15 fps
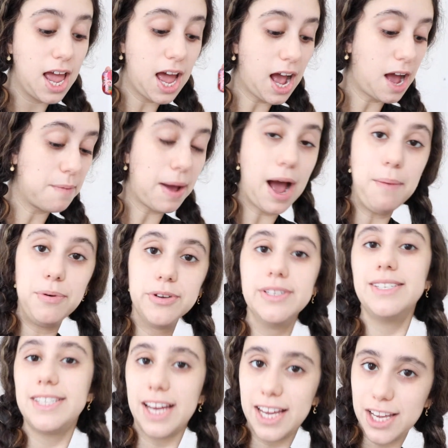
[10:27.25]
Apple
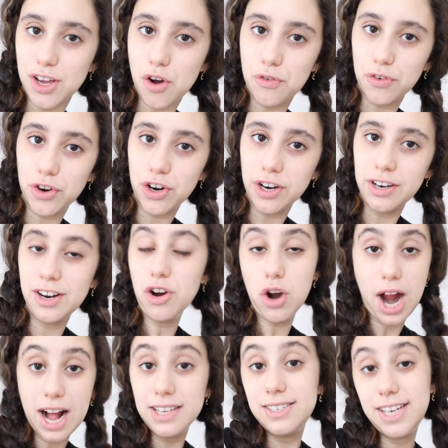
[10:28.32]
is taking over, or
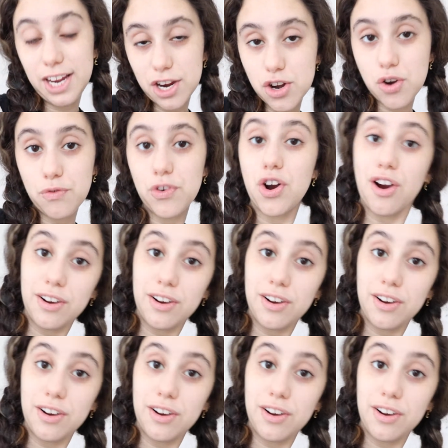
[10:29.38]
has taken over,